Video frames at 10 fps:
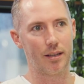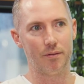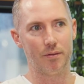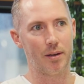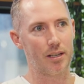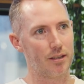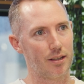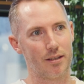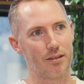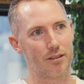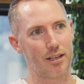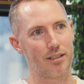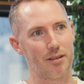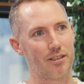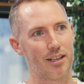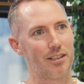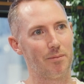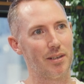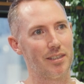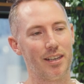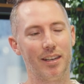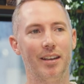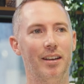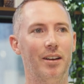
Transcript: information that is on ChatGPT,